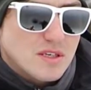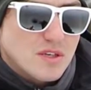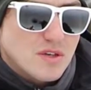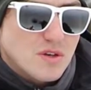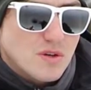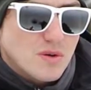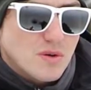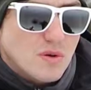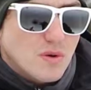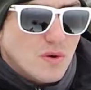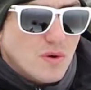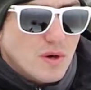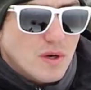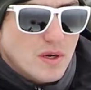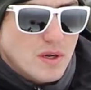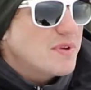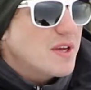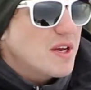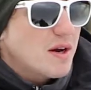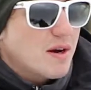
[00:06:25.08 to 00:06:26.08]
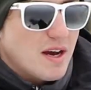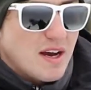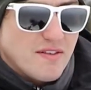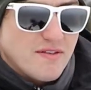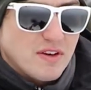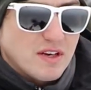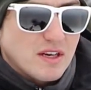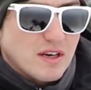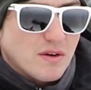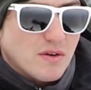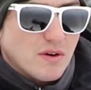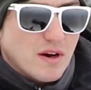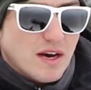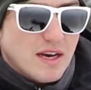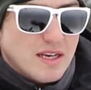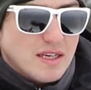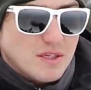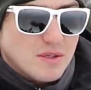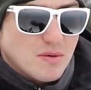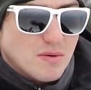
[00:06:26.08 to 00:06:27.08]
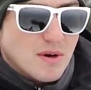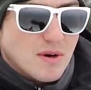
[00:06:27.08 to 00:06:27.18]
to, you know, having an ice